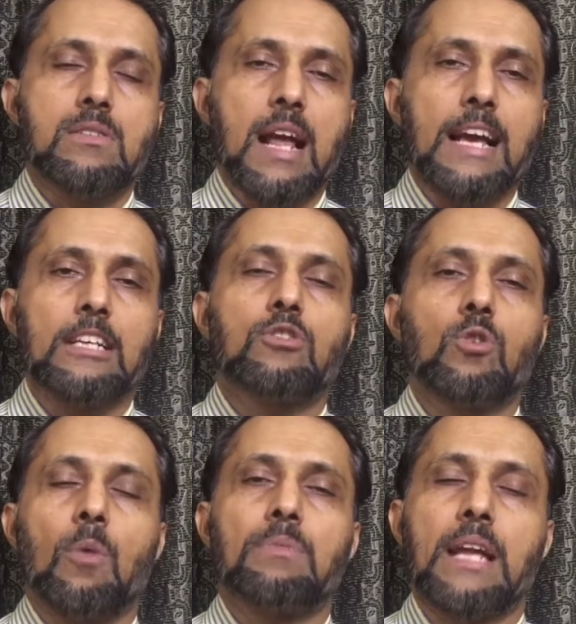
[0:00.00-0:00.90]
tries
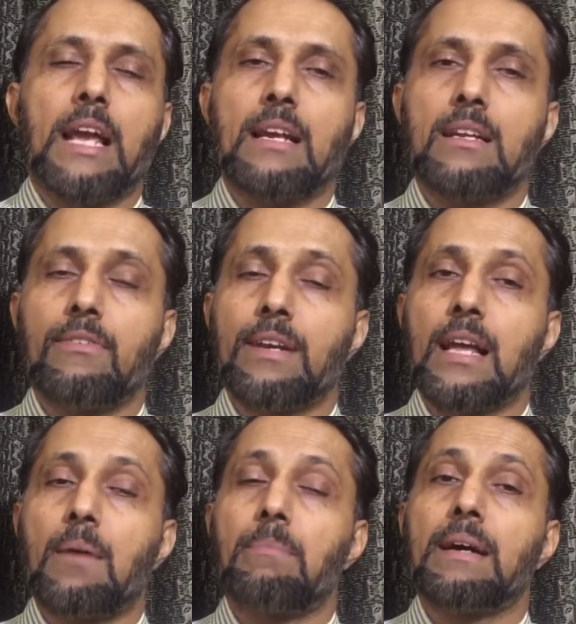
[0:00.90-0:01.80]
to obtain
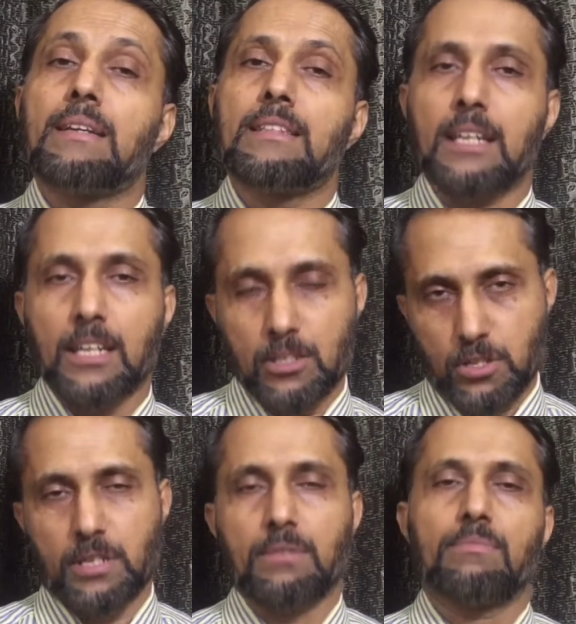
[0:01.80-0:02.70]
development in the
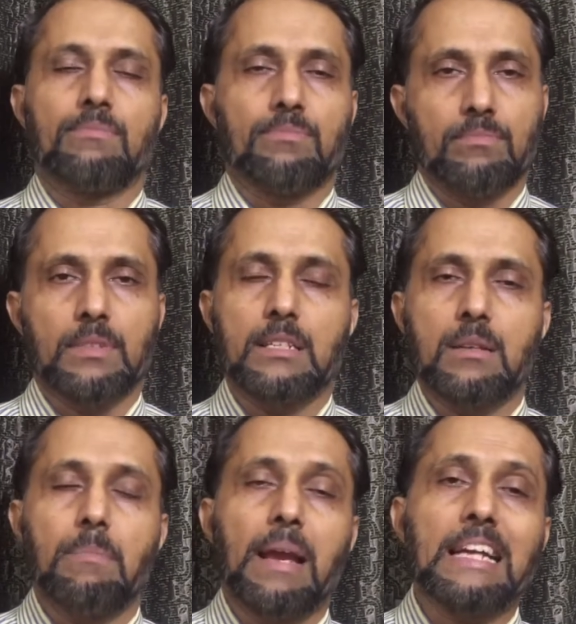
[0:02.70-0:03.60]
country.
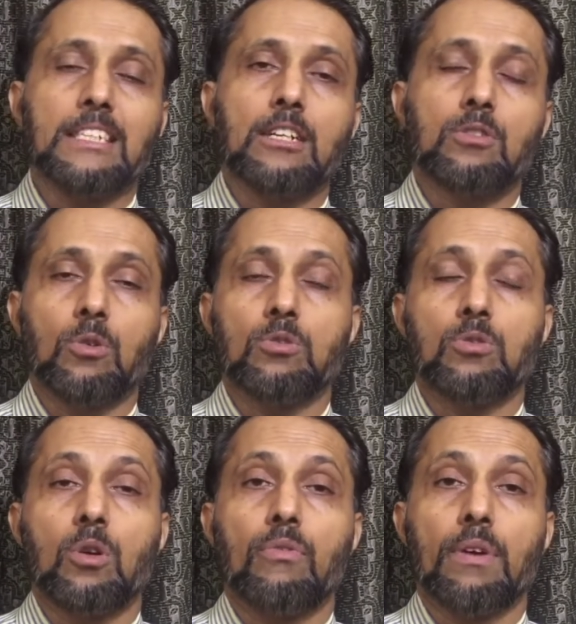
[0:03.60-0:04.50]
That's a major
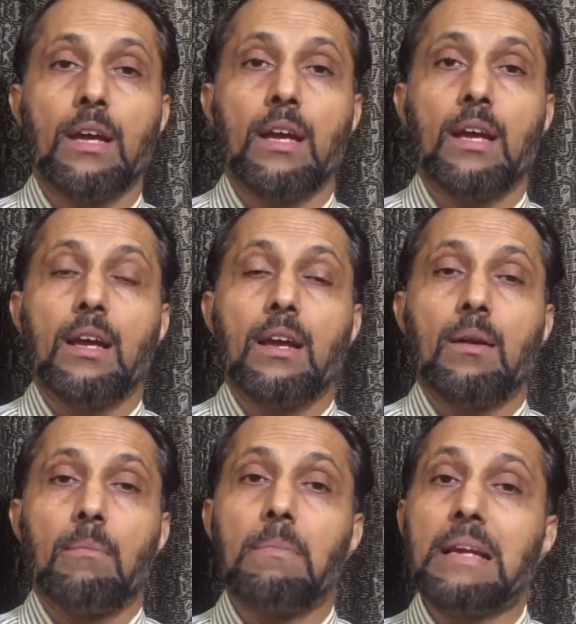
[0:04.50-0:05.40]
source of
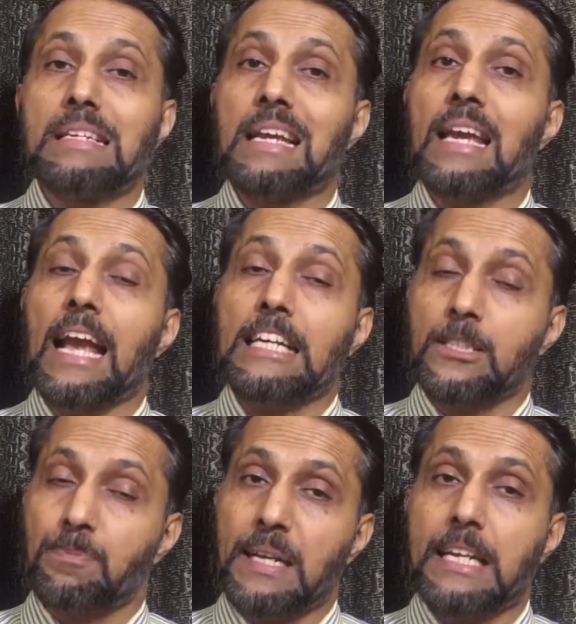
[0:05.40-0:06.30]
meeting
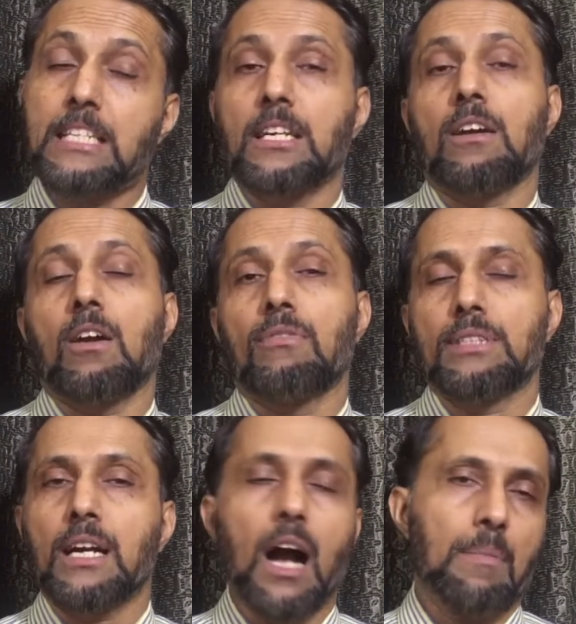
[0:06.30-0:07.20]
expenditure
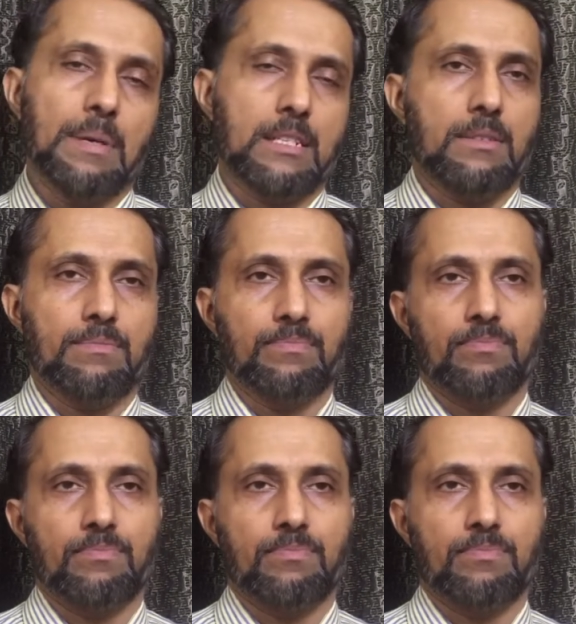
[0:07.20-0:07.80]
of the government.